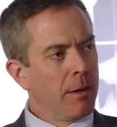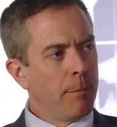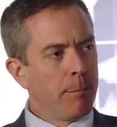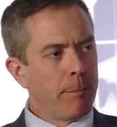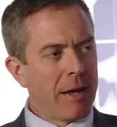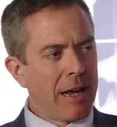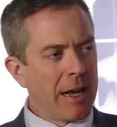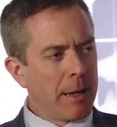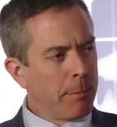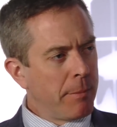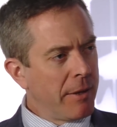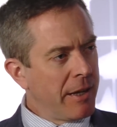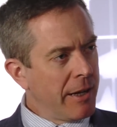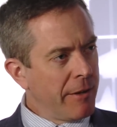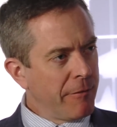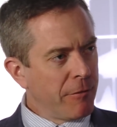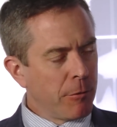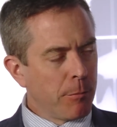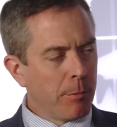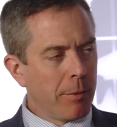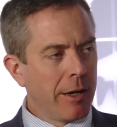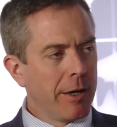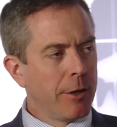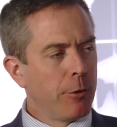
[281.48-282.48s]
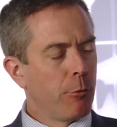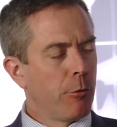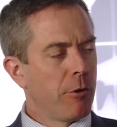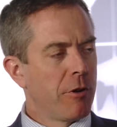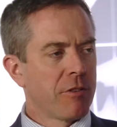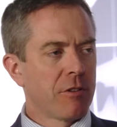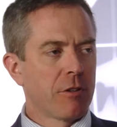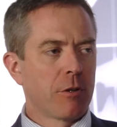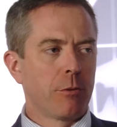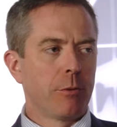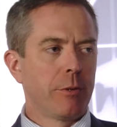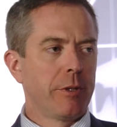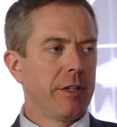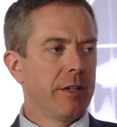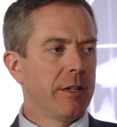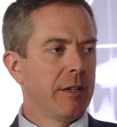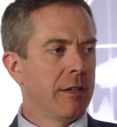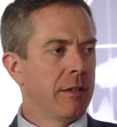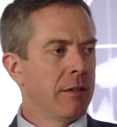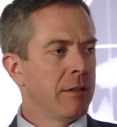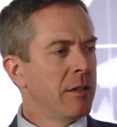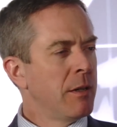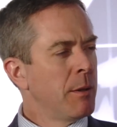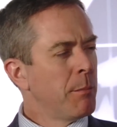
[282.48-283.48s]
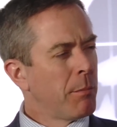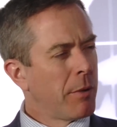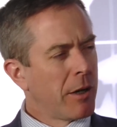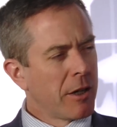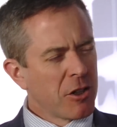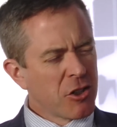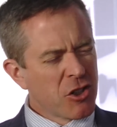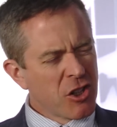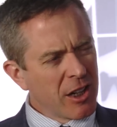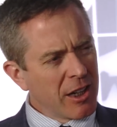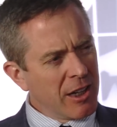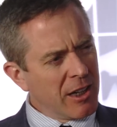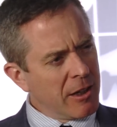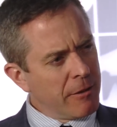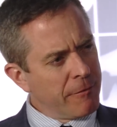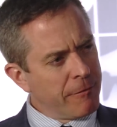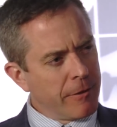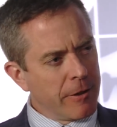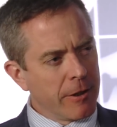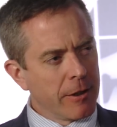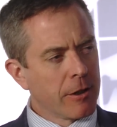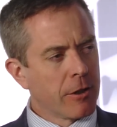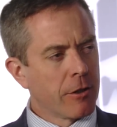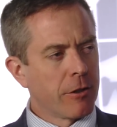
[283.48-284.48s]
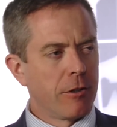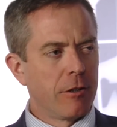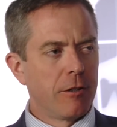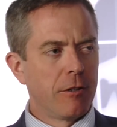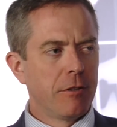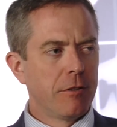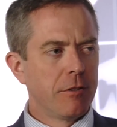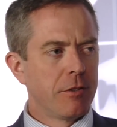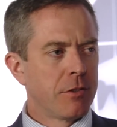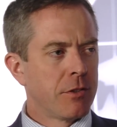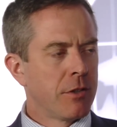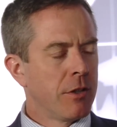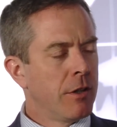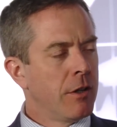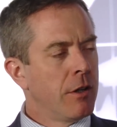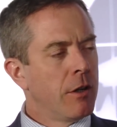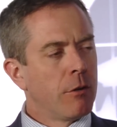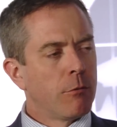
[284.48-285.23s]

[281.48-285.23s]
bad behavior by North Korea, punishing it if it occurs,